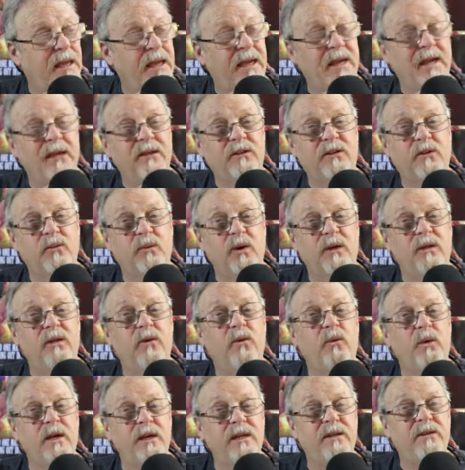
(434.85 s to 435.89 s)
is the one
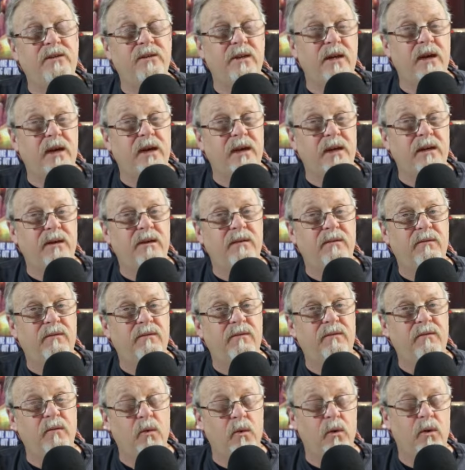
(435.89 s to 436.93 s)
that we designed
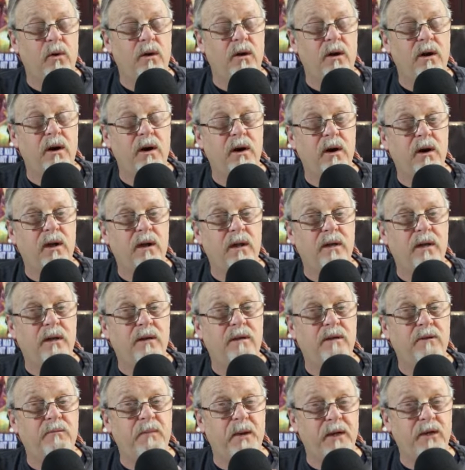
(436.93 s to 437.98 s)
for
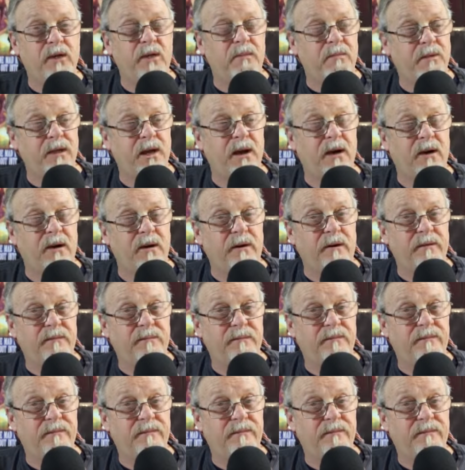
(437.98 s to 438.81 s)
Spaceship Terror.